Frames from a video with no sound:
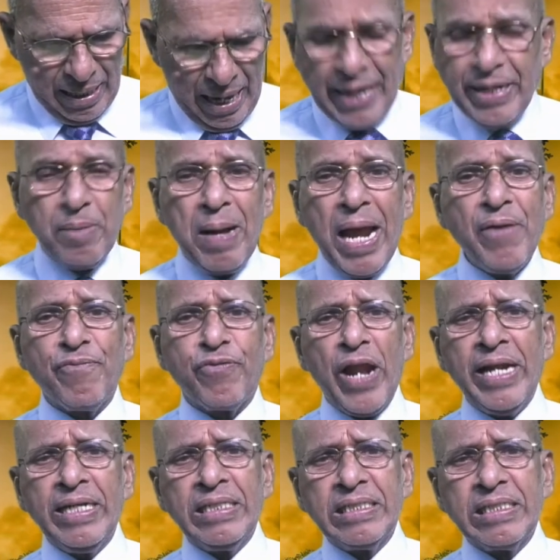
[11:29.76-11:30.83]
And my
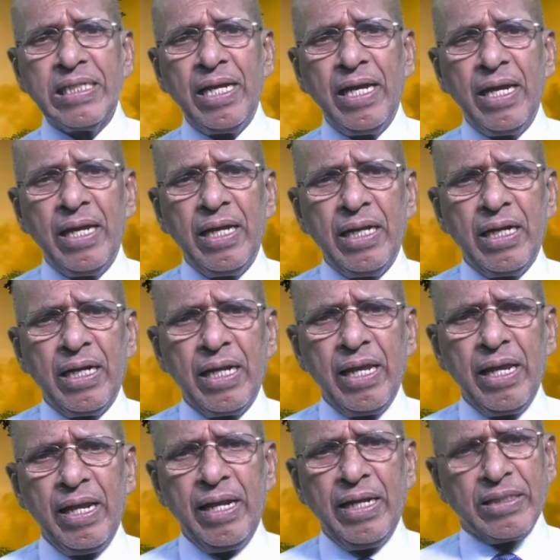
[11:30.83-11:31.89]
friends,
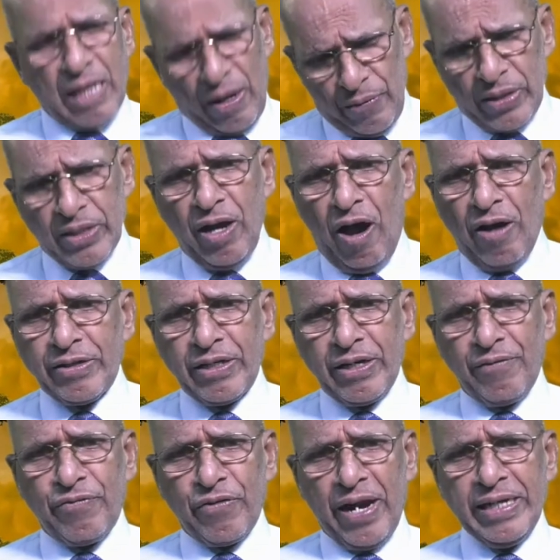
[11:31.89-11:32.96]
is our God
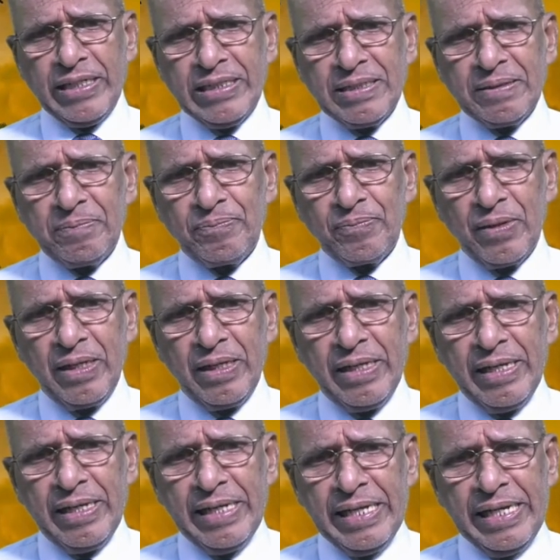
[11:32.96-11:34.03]
different?
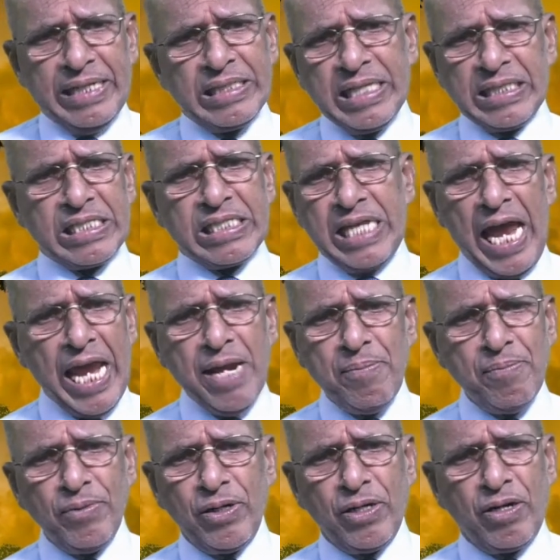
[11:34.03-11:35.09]
He is the
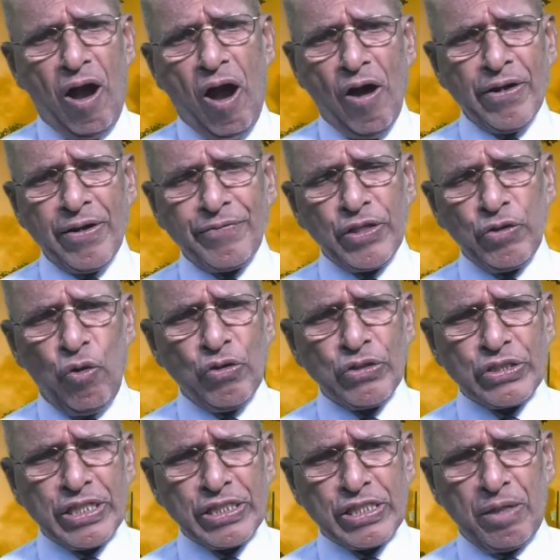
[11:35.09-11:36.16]
same God of the
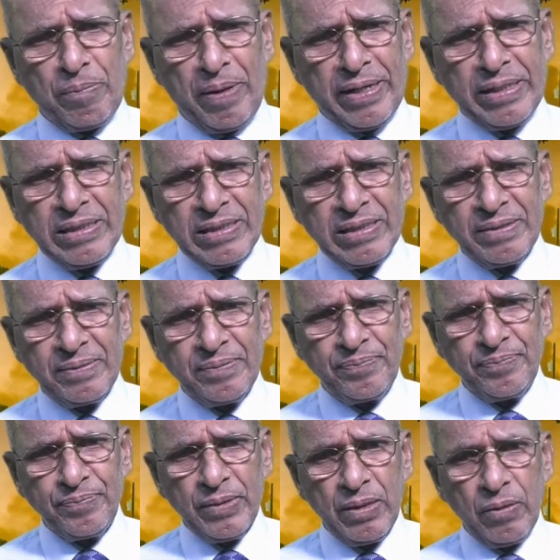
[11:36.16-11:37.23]
Old Testament
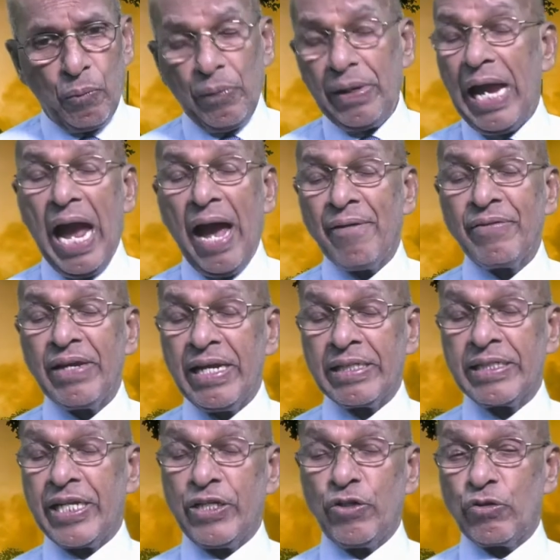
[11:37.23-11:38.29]
we have
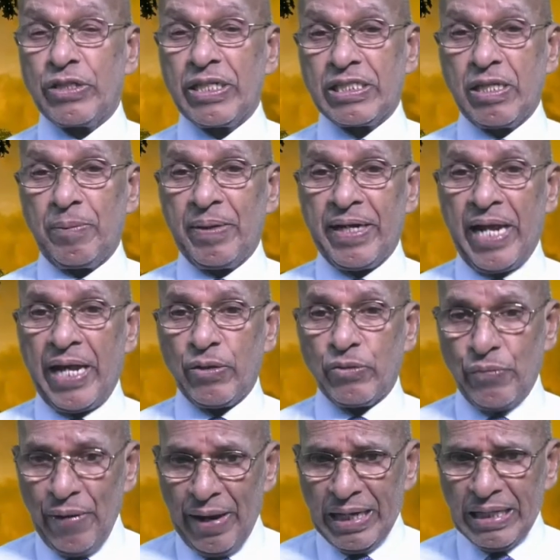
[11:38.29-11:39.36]
in the New Testament
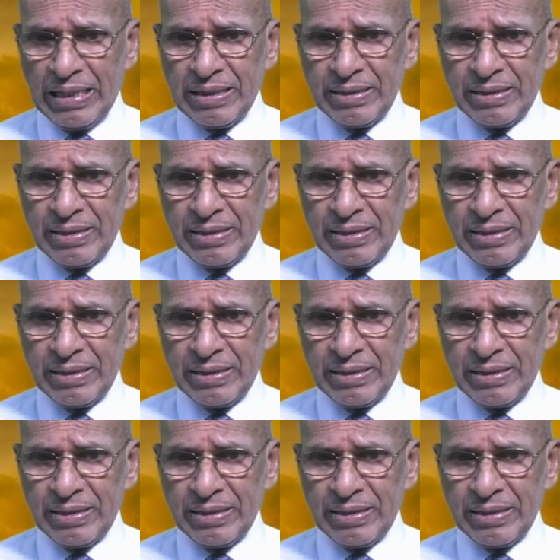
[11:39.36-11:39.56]
as well.